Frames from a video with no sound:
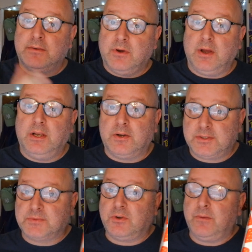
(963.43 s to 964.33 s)
Right, like,
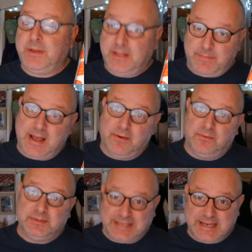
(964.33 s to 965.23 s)
subscribe, hit the bell.
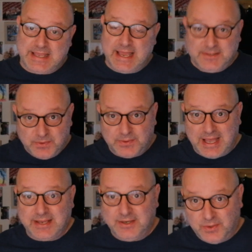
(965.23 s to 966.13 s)
Take care, do all
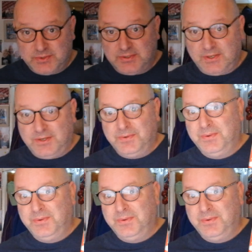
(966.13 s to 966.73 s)
that. You know what to do.